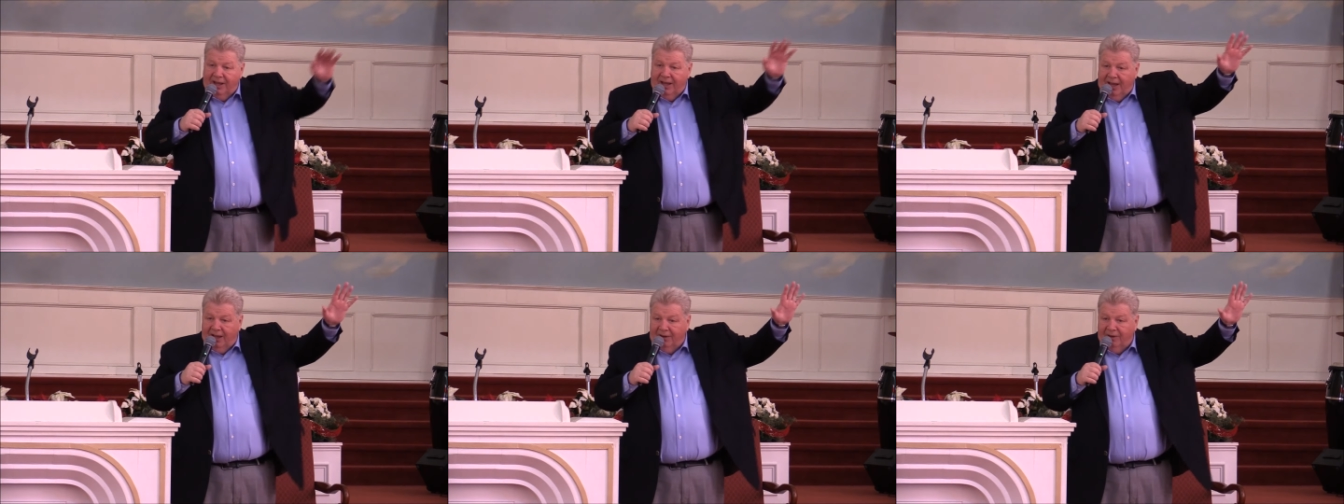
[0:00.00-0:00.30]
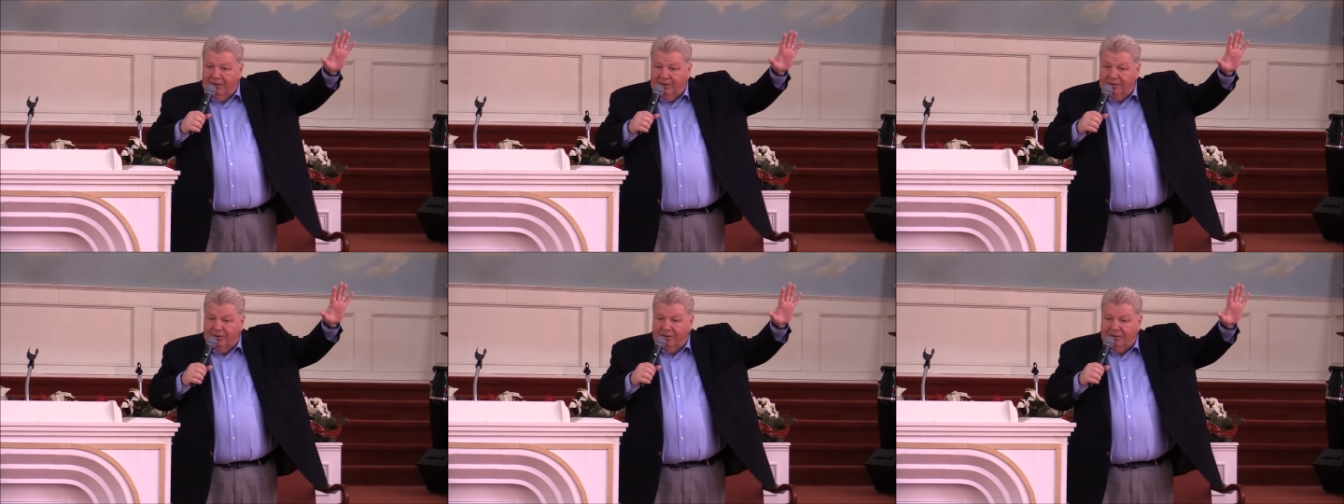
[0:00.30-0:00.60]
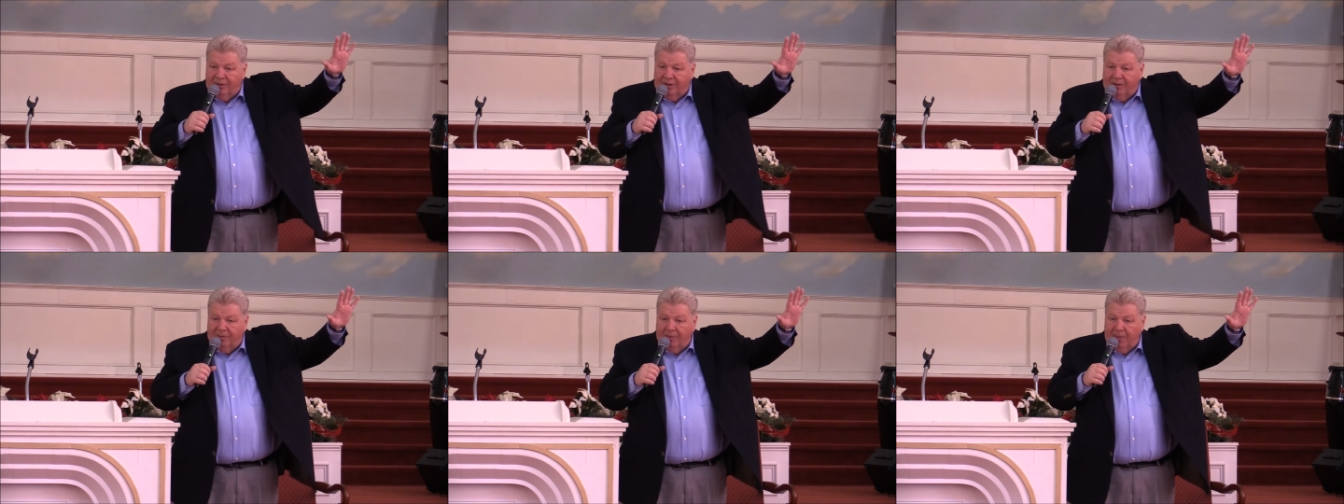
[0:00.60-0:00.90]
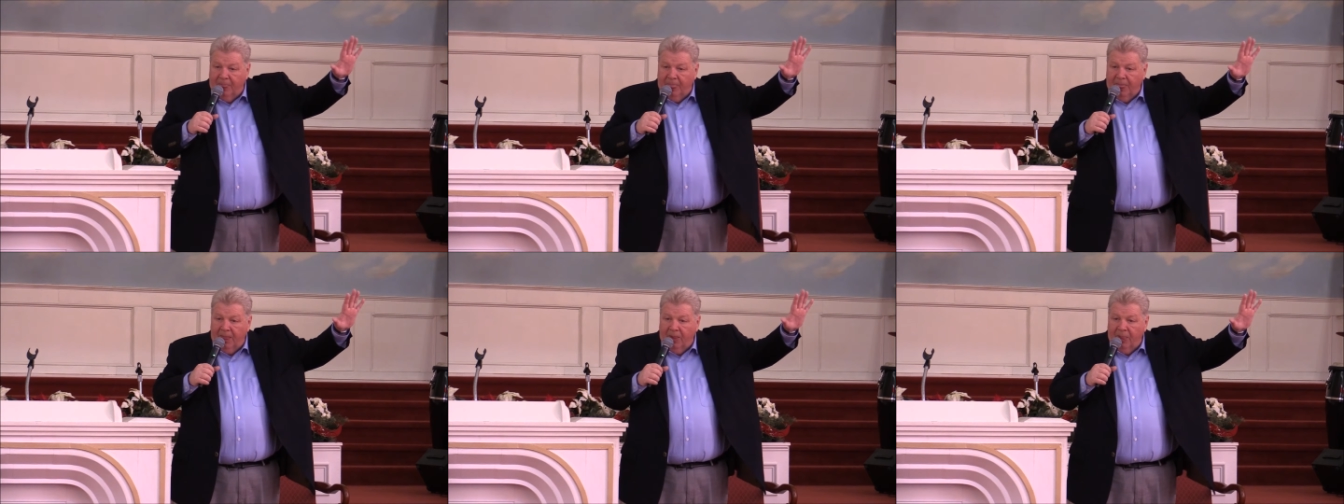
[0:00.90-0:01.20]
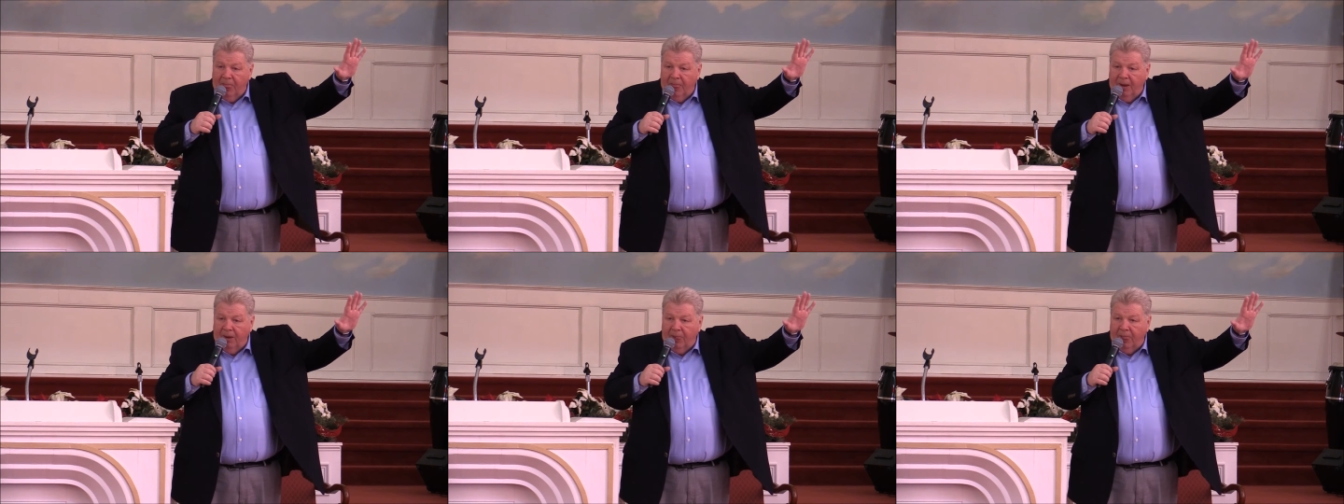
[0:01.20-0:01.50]
Say
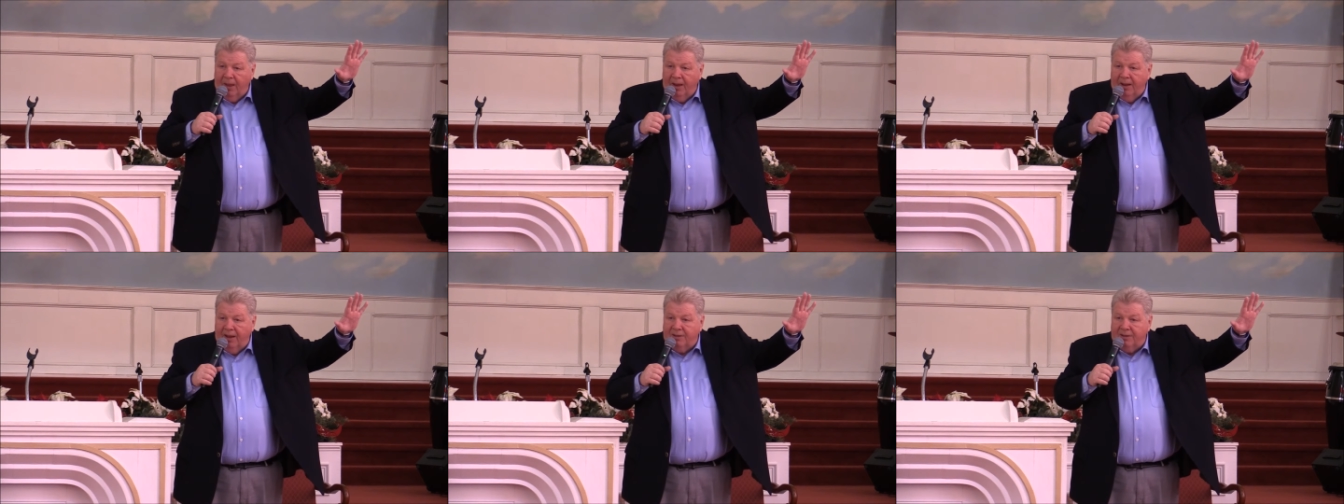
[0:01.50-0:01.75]
hallelujah.